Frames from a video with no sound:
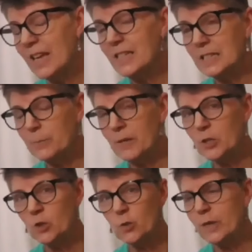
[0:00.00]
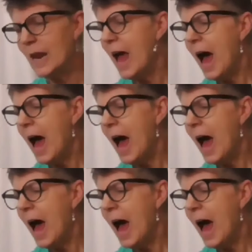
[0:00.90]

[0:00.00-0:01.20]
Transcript: He's a special treat.